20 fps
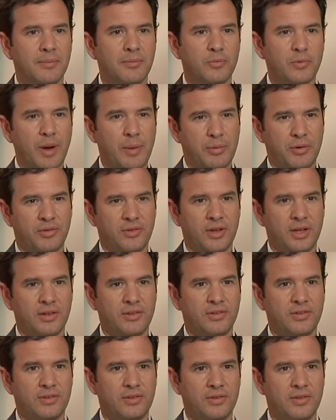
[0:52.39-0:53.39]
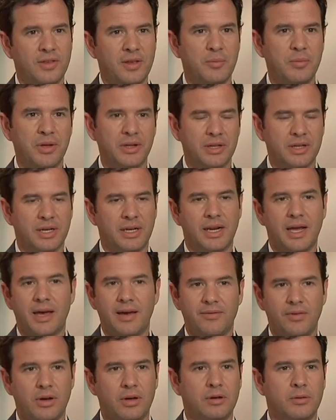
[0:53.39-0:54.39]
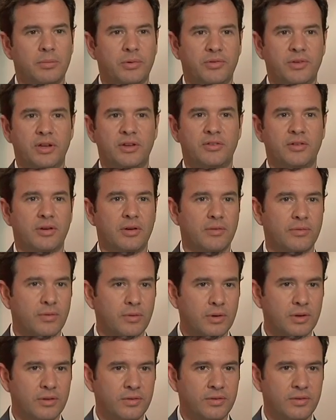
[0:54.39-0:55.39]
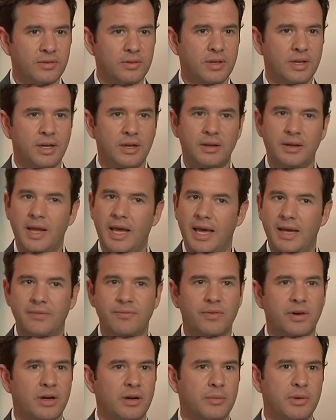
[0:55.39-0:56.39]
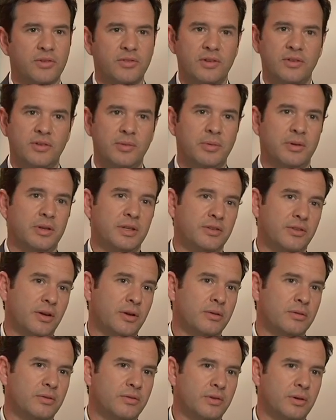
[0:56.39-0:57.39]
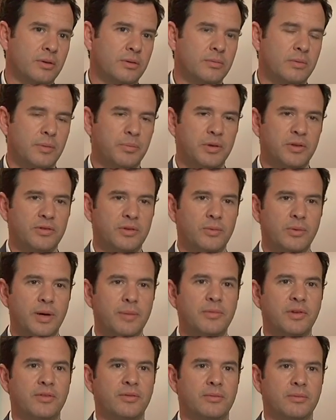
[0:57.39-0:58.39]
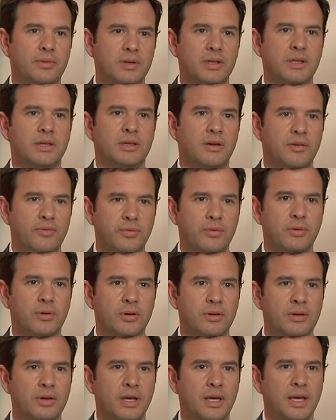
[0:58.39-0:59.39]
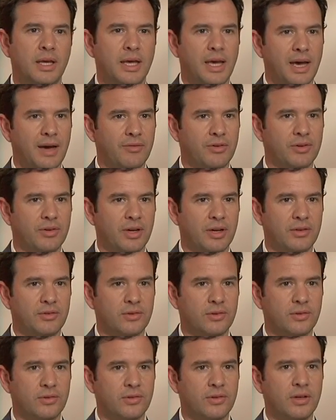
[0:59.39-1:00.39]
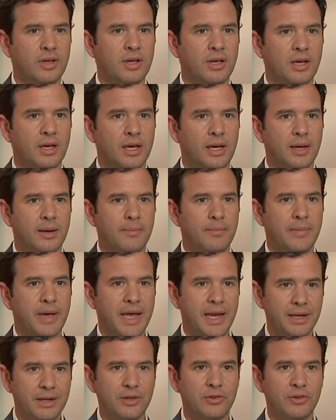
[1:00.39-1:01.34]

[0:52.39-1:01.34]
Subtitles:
represents the ability to have 100% share of voice in ad environments that typically don't, so the PC web doesn't really afford advertisers and